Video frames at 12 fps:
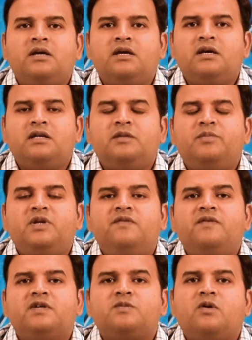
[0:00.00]
In the
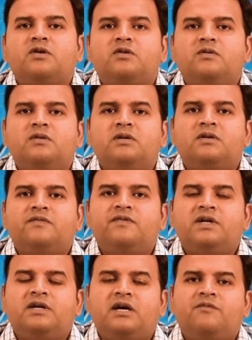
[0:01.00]
previous module,
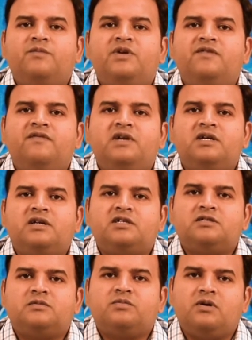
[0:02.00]
we have briefly
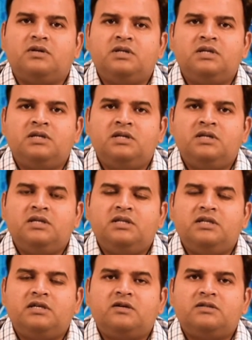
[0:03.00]
touched upon
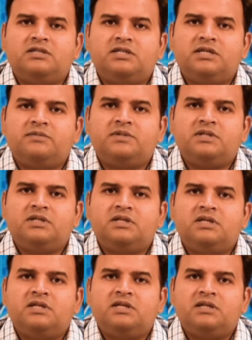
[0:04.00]
the concept
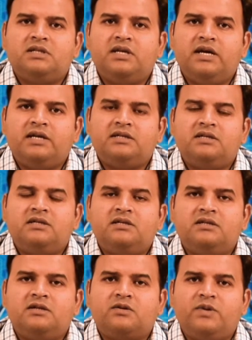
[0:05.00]
that
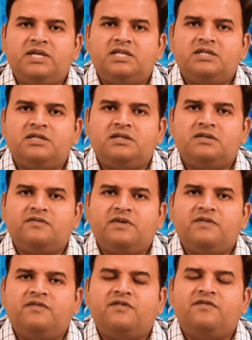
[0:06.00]
the question
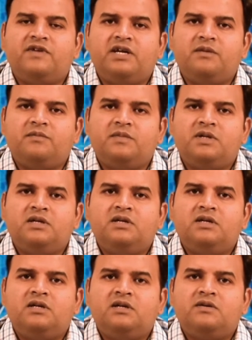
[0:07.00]
when we frame
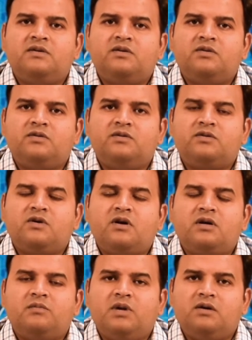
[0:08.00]
to talk
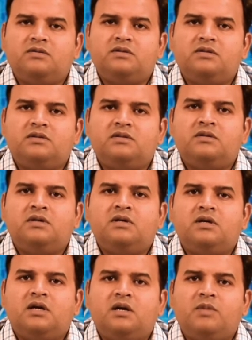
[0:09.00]

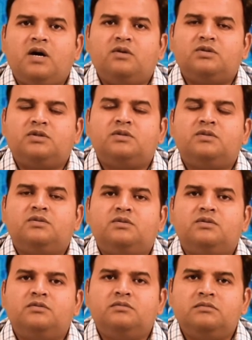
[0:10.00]
about
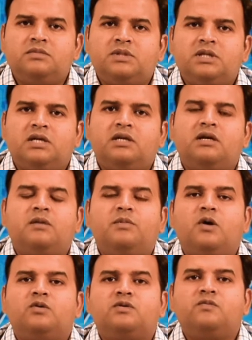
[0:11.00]
whom and
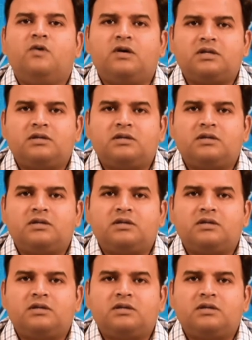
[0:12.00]
about what.